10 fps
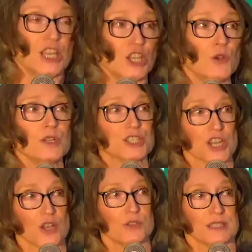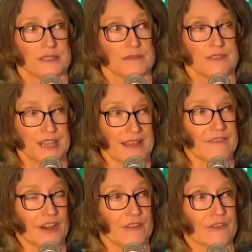You were chosen for that
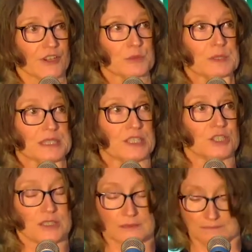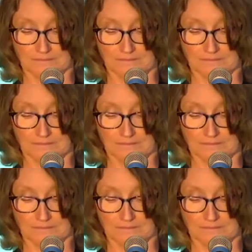very first position.